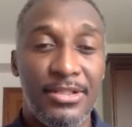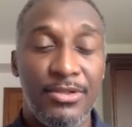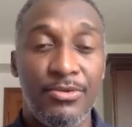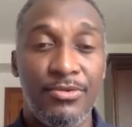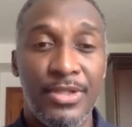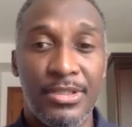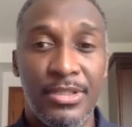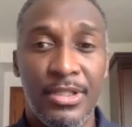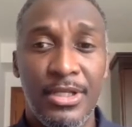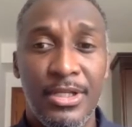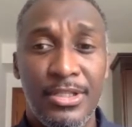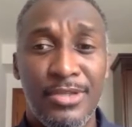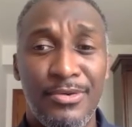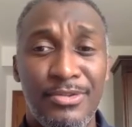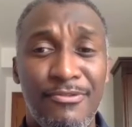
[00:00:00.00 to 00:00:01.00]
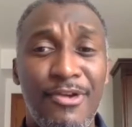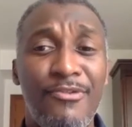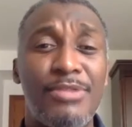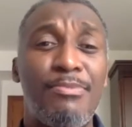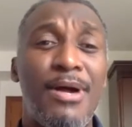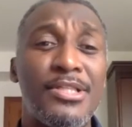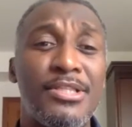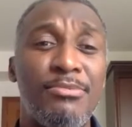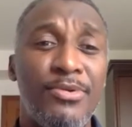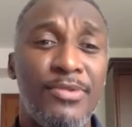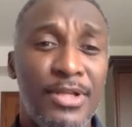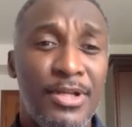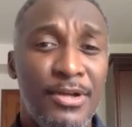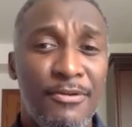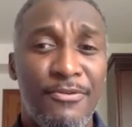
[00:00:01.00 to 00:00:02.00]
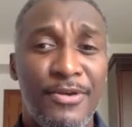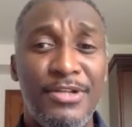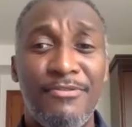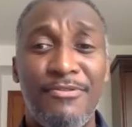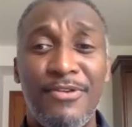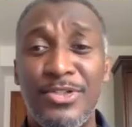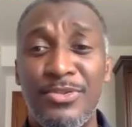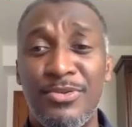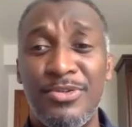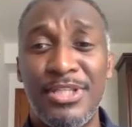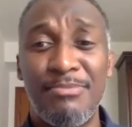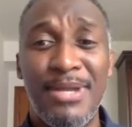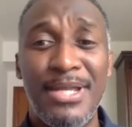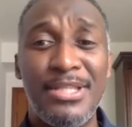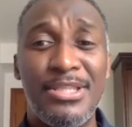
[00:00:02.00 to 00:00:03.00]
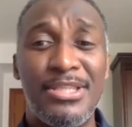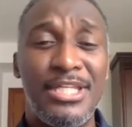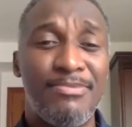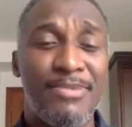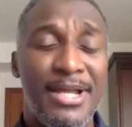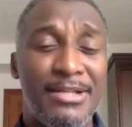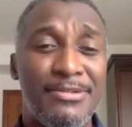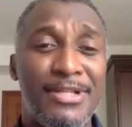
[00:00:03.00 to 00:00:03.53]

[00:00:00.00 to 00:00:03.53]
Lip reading: do this. So it's very responsible for individuals. It may seem like